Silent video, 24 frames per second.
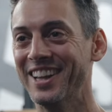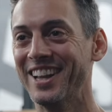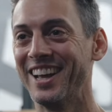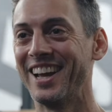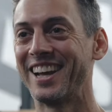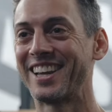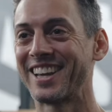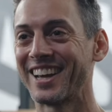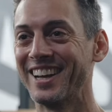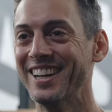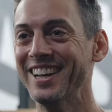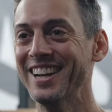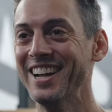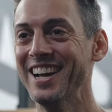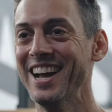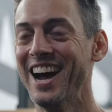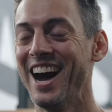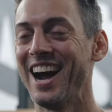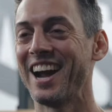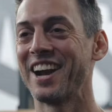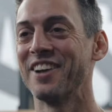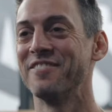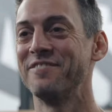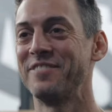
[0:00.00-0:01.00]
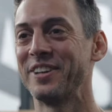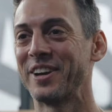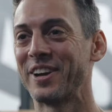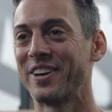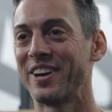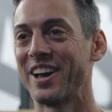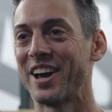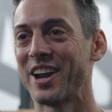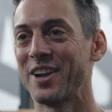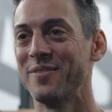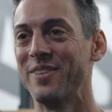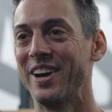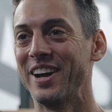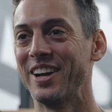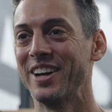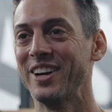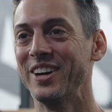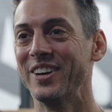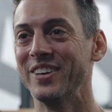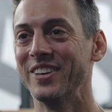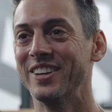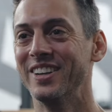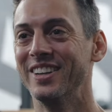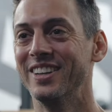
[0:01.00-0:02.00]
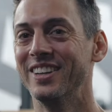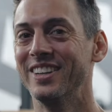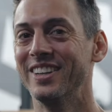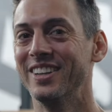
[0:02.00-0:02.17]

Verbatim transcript: like, I got to figure it out on my own.